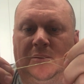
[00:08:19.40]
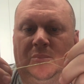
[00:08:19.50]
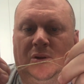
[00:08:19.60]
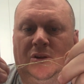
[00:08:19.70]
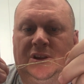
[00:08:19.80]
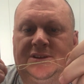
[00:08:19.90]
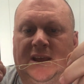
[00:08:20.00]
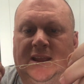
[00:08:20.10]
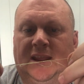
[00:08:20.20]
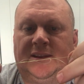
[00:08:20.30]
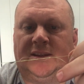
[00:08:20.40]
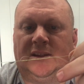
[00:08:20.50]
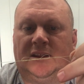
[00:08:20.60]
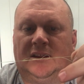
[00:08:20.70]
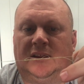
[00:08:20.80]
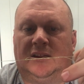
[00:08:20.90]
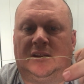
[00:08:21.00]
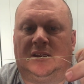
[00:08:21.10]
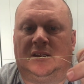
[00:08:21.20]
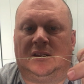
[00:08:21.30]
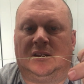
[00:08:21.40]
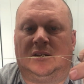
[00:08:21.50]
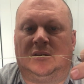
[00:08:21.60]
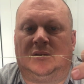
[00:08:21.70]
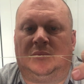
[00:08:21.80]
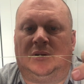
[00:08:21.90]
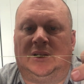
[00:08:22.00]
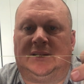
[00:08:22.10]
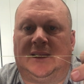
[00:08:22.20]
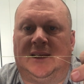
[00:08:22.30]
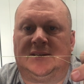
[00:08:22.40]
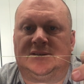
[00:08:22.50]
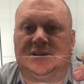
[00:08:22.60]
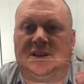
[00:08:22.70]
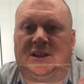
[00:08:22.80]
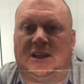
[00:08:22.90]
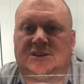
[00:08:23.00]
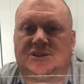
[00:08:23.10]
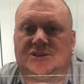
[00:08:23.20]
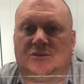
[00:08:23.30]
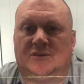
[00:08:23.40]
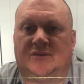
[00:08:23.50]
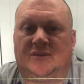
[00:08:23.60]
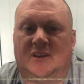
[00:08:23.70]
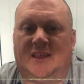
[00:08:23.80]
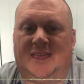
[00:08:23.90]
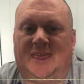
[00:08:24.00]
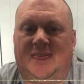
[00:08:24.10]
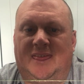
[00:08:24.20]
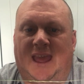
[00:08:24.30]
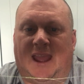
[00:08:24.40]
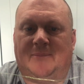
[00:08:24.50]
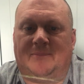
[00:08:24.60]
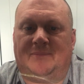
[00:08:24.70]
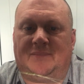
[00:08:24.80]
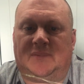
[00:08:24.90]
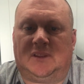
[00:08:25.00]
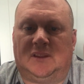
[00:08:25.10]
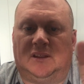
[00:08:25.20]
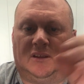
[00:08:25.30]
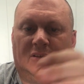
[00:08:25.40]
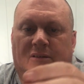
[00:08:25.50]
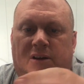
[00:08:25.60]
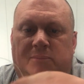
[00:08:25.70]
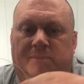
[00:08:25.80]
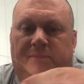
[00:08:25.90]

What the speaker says: pull on your tag end, pull it down till you get to sort of that. Alright,